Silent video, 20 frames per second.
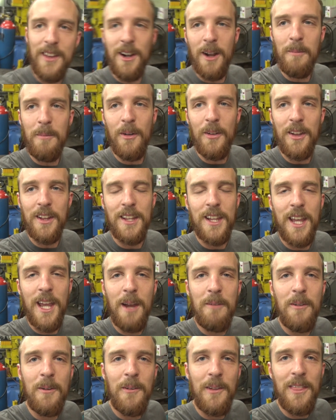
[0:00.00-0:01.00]
know, I'm holding the
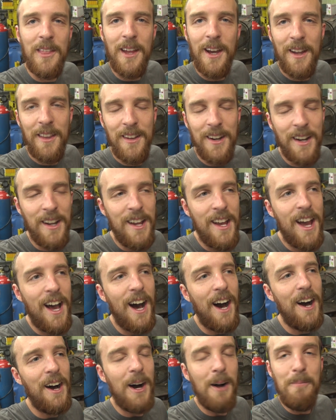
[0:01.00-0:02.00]
camera with the other. Uh,
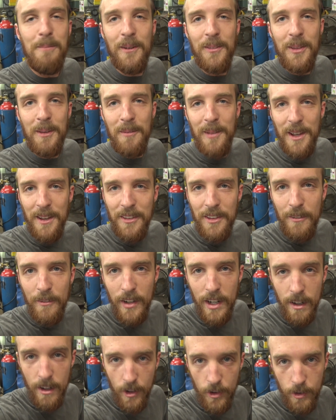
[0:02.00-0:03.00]
I'll put some links in the
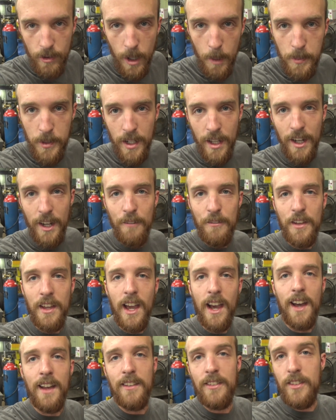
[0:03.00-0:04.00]
video description. If you
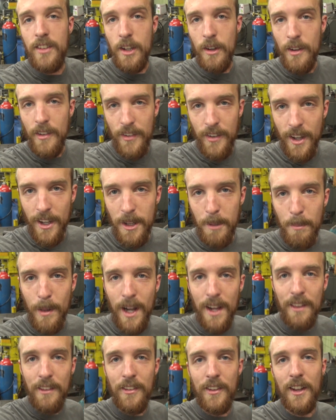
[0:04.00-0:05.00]
guys do decide to
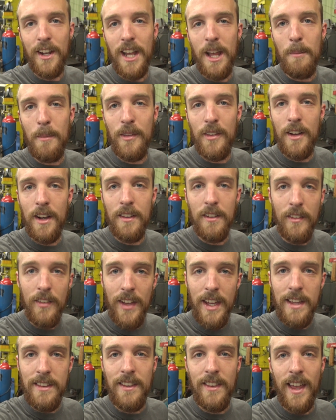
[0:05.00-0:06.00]
buy this on Amazon, the
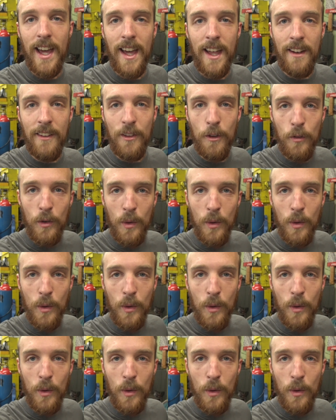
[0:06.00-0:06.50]
link to that is, of